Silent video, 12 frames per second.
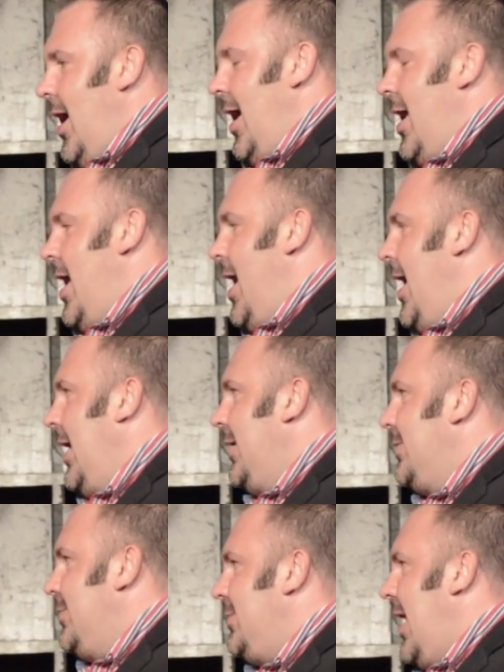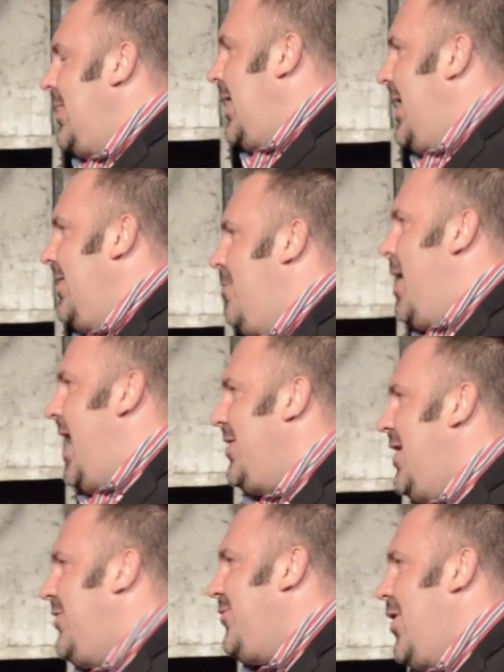And I lay in the back
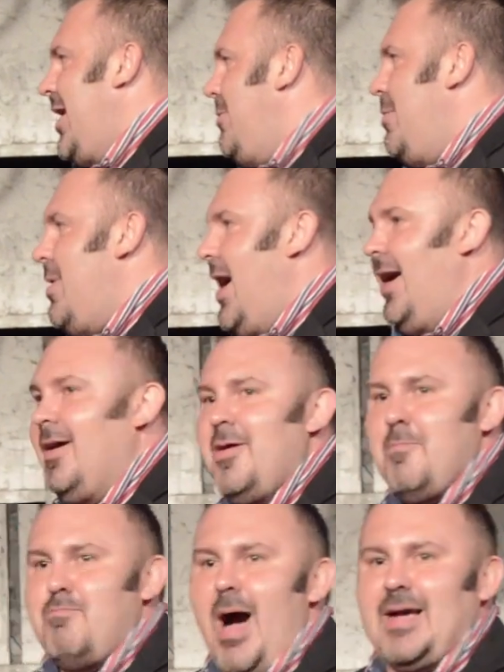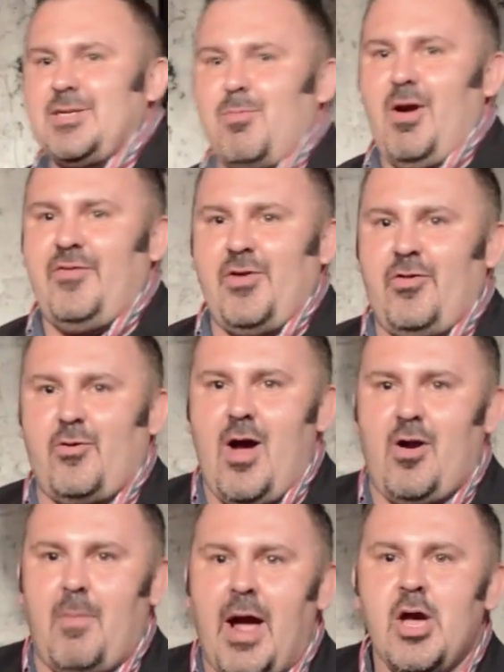of that truck. I'm in my boxer briefs and on the
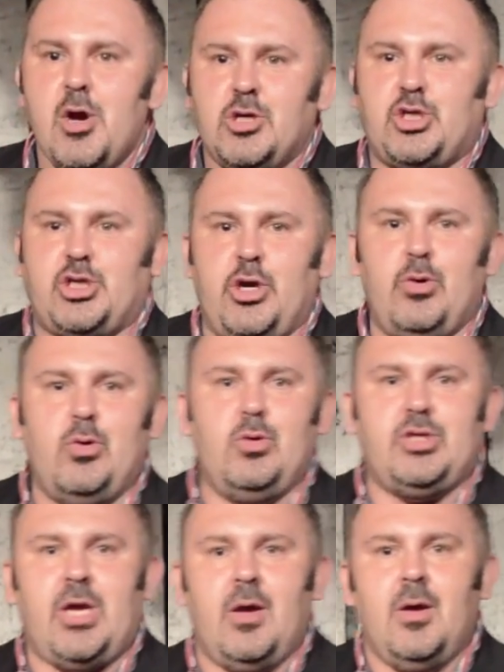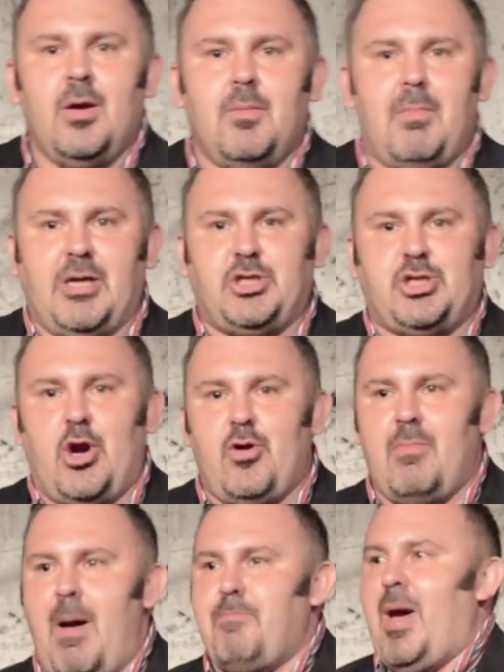ground are my shoes, my
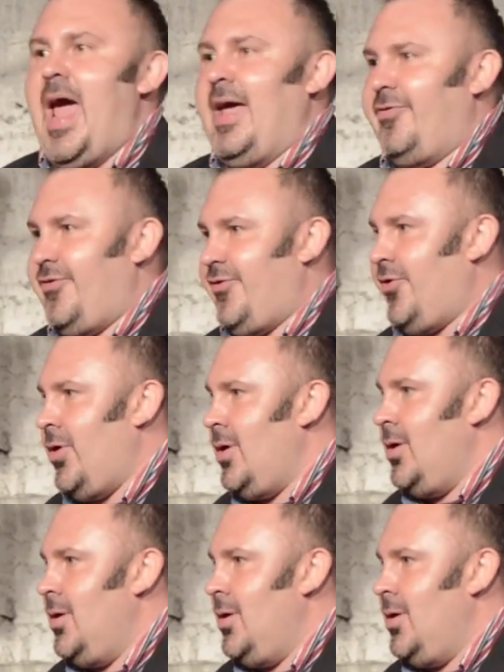shirt, and my pants.